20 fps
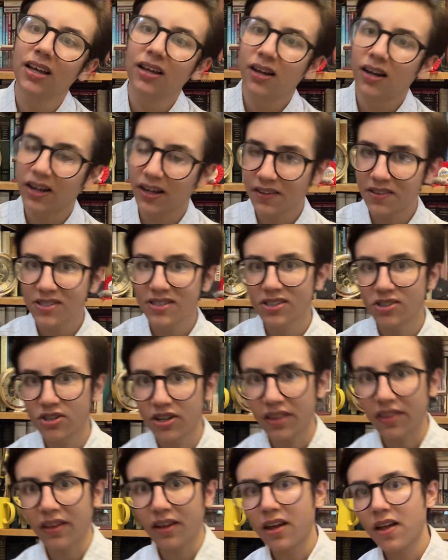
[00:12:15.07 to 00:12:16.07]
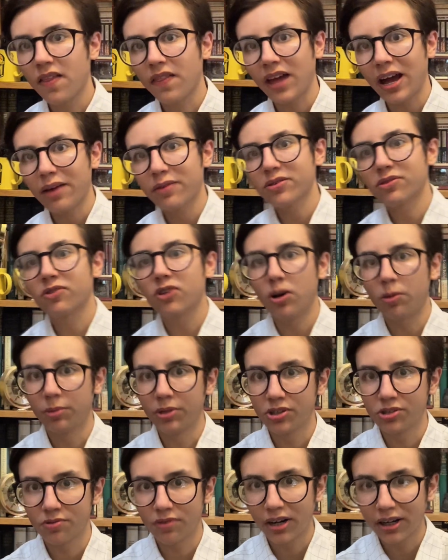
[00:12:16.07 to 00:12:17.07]
Okay, this is a tricky thing. The House of
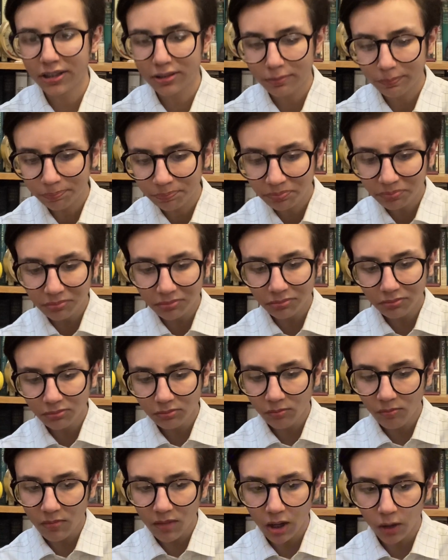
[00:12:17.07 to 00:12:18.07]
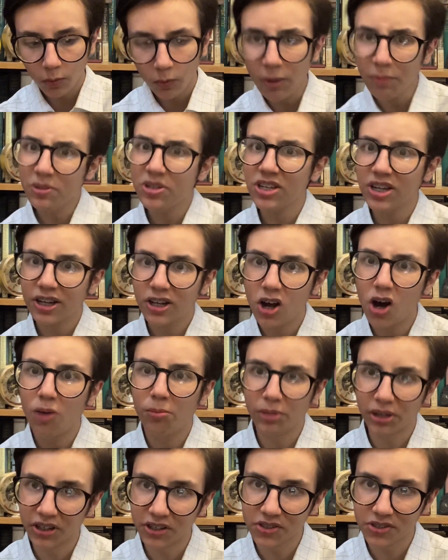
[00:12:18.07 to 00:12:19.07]
Commons, right? When we say
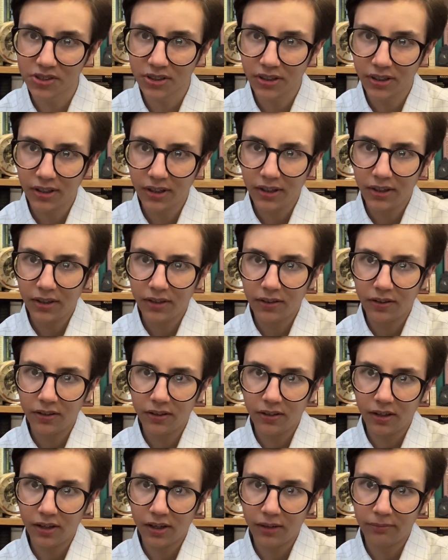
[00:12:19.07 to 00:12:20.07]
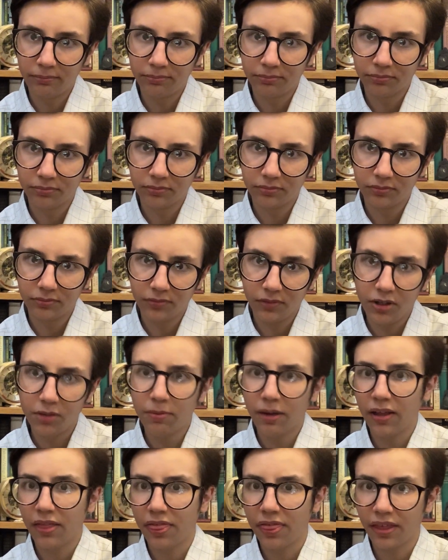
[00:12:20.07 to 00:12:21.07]
commoners, you
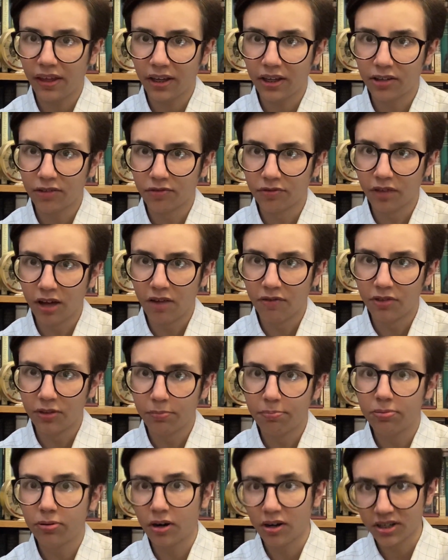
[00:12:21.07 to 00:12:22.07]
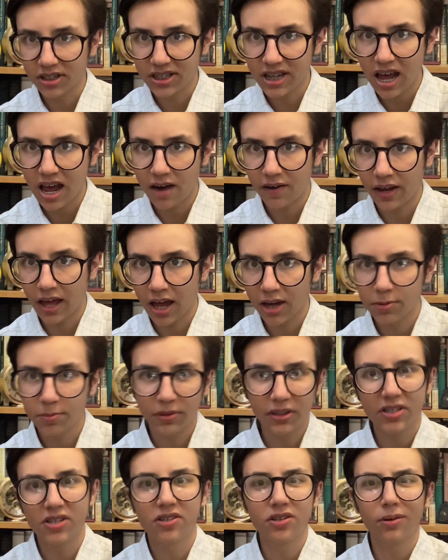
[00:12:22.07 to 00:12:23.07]
might think of the proletariat, but
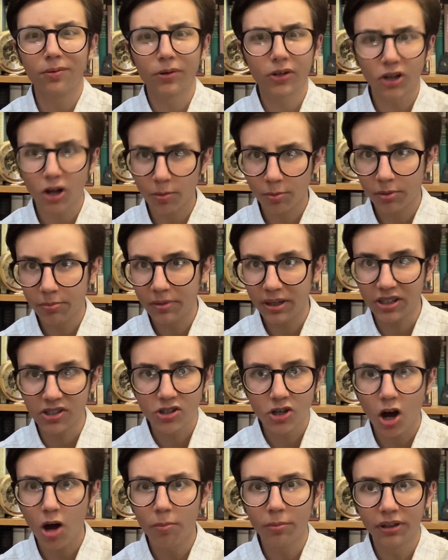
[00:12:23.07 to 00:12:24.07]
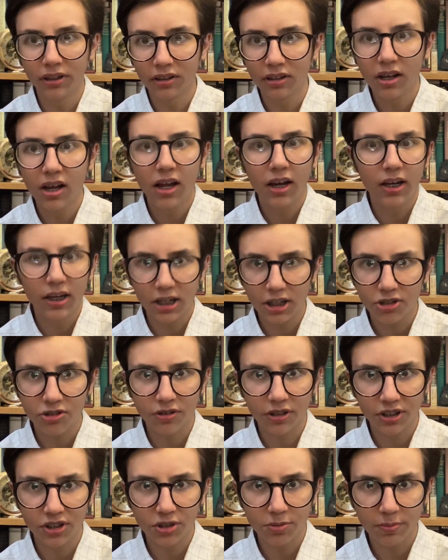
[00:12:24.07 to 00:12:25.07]
this is not what common means. Common
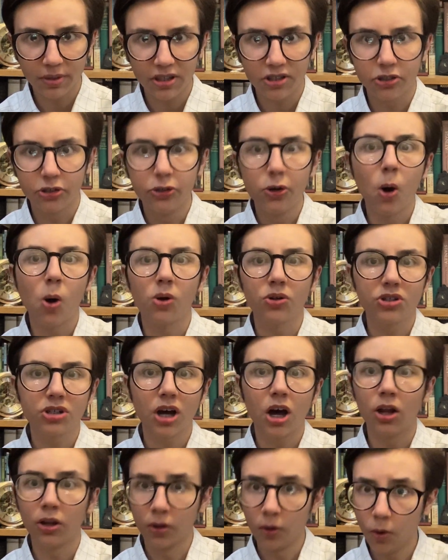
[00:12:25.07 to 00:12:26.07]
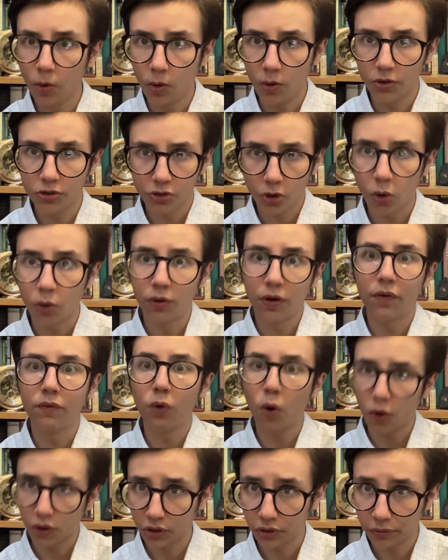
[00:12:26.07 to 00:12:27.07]
literally just means not a lord or a
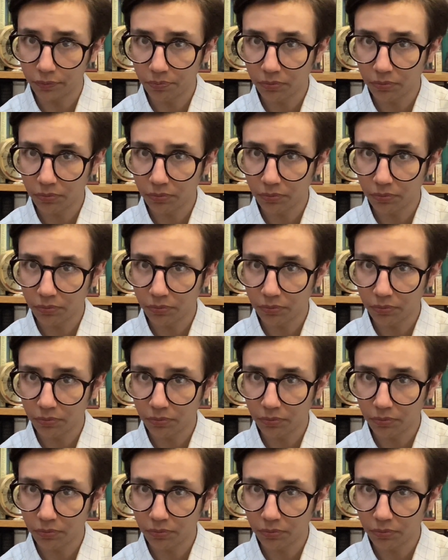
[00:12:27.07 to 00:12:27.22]
royal.